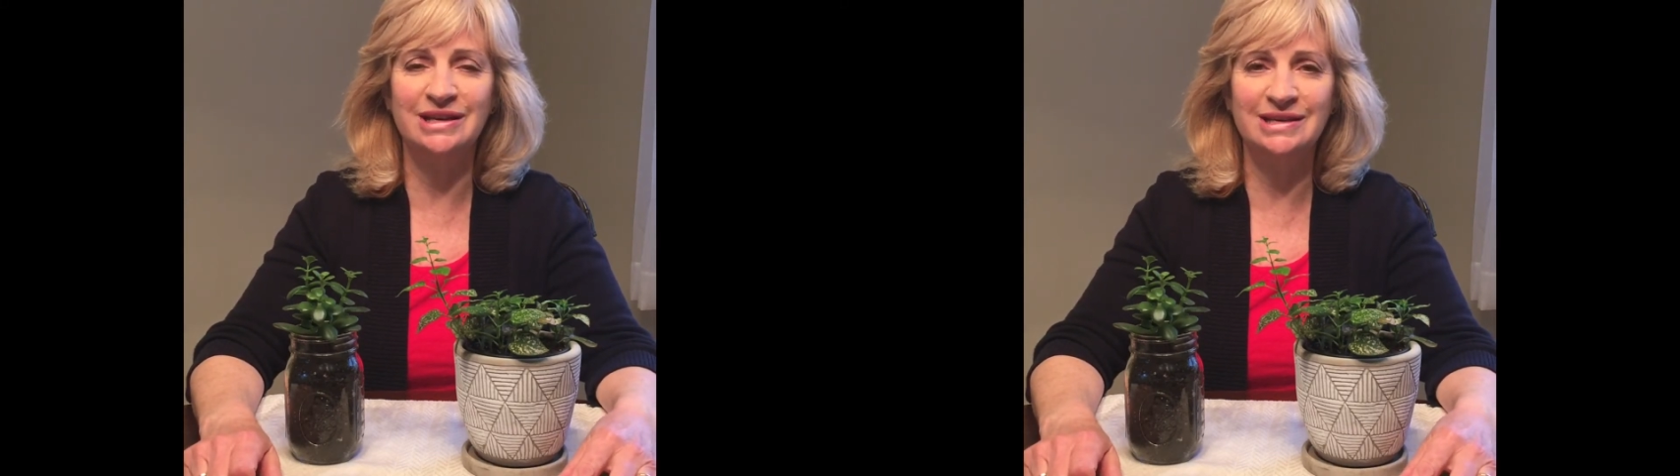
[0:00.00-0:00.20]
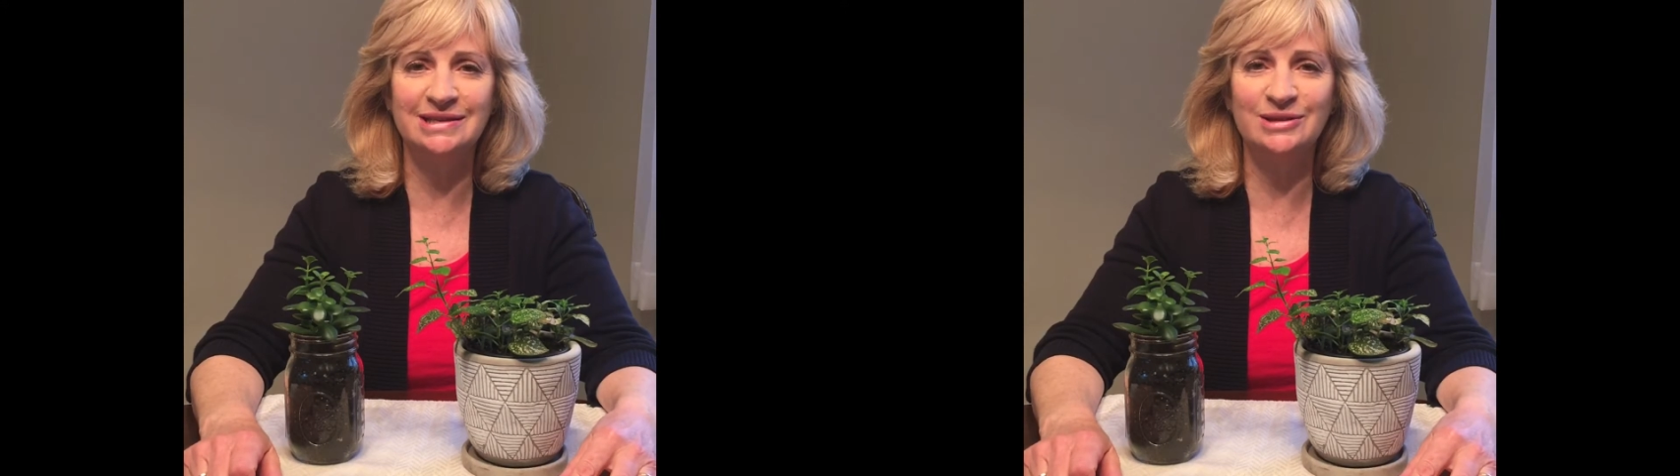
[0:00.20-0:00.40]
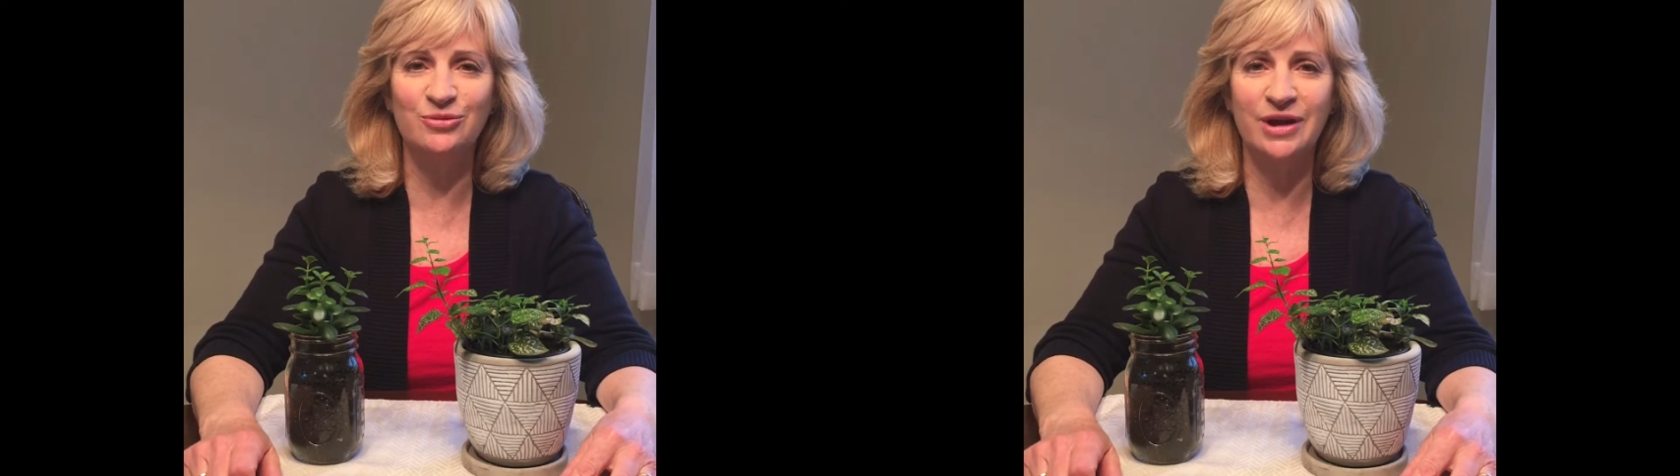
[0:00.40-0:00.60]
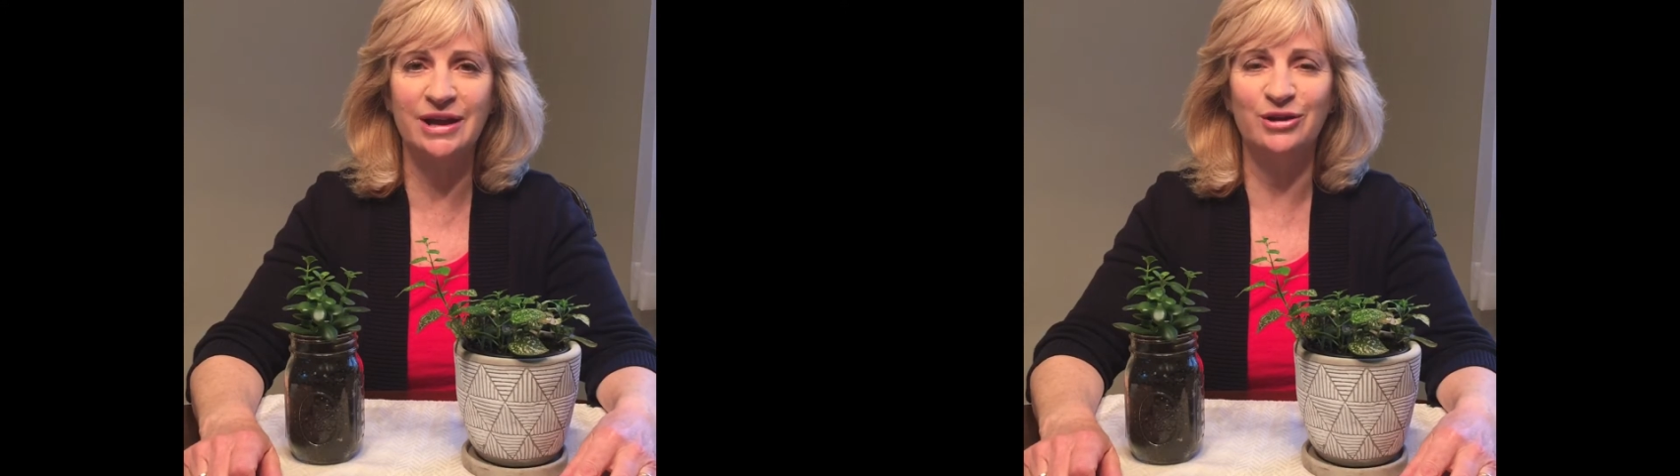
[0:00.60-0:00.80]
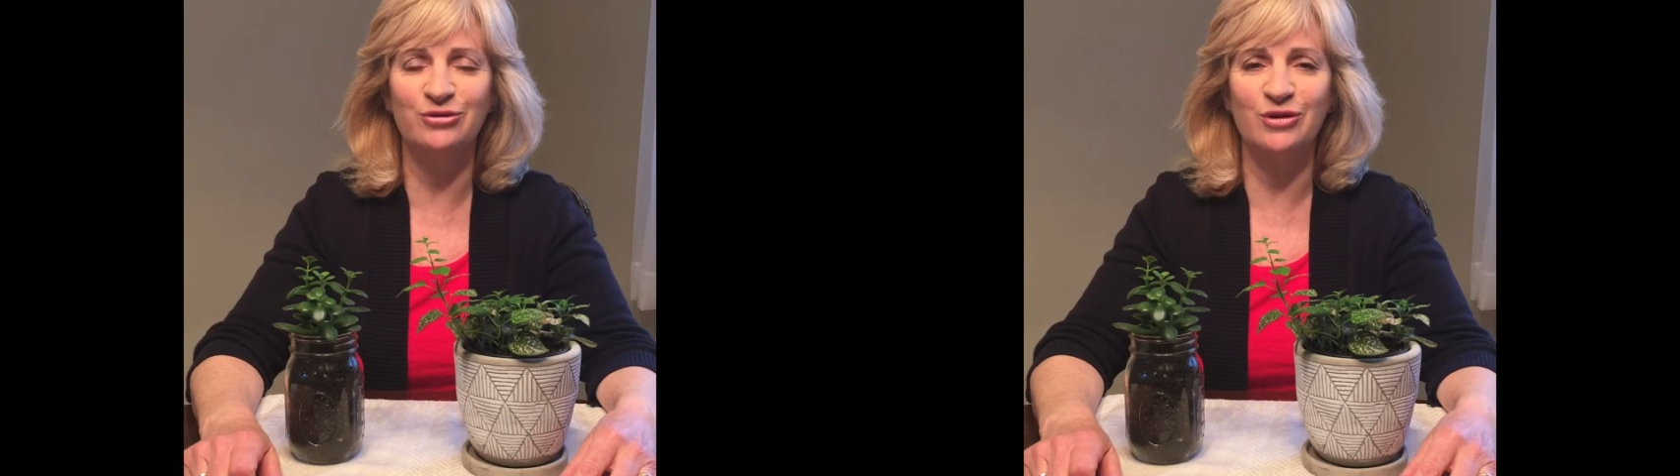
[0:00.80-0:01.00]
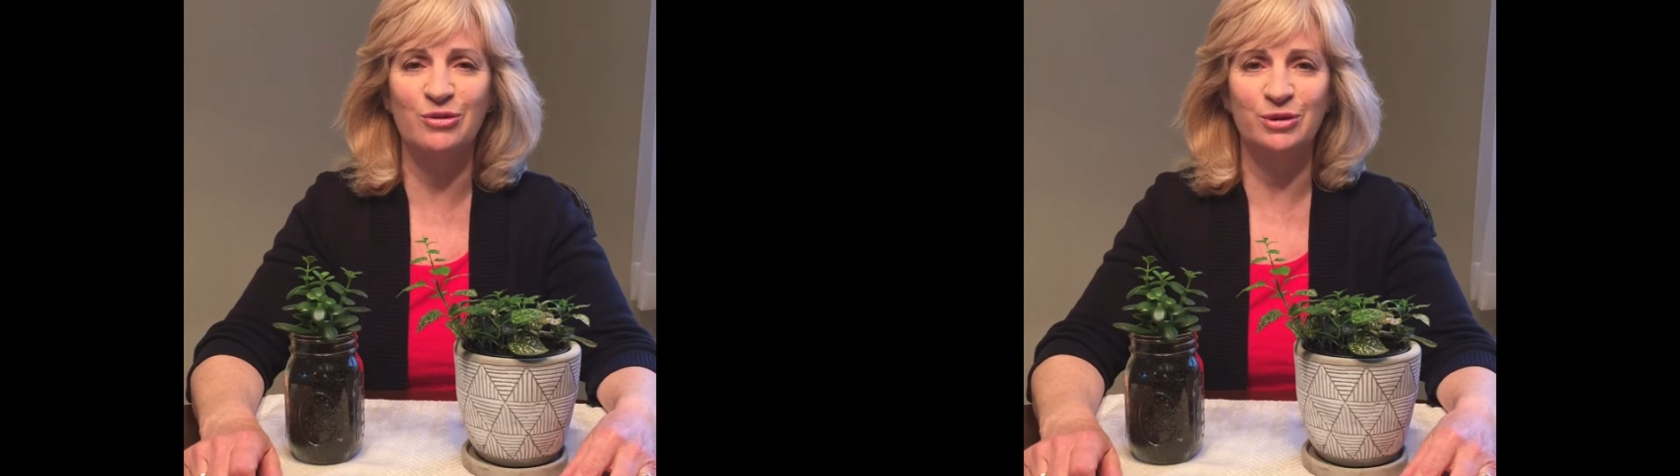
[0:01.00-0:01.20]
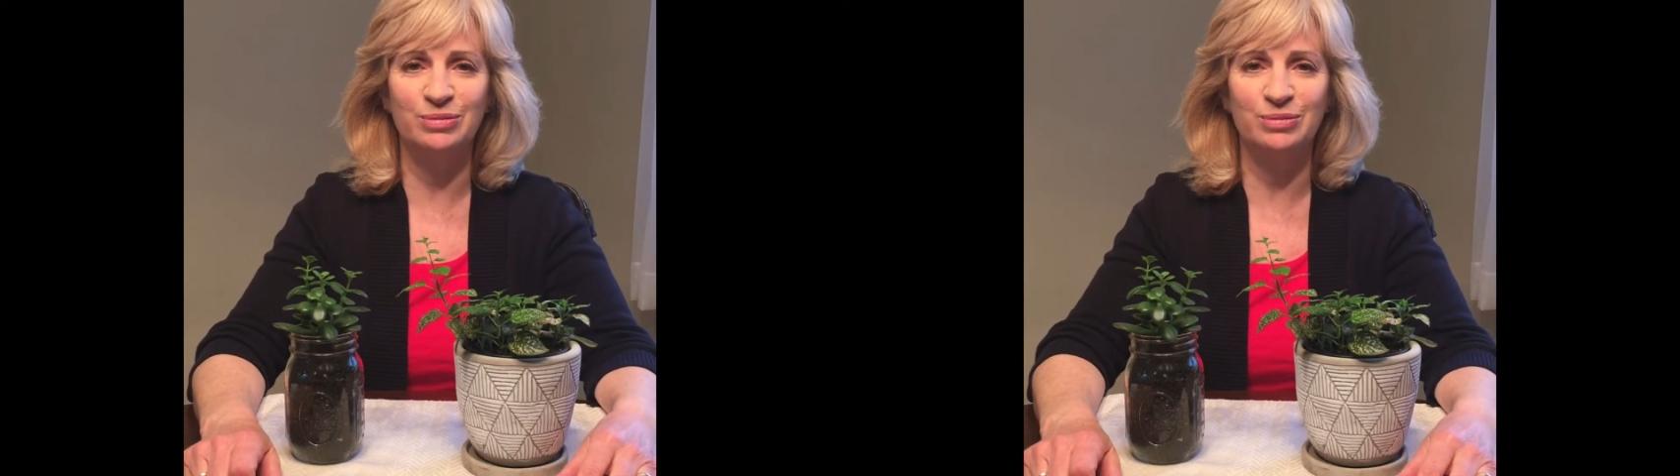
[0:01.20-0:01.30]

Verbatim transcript: easy way to grow a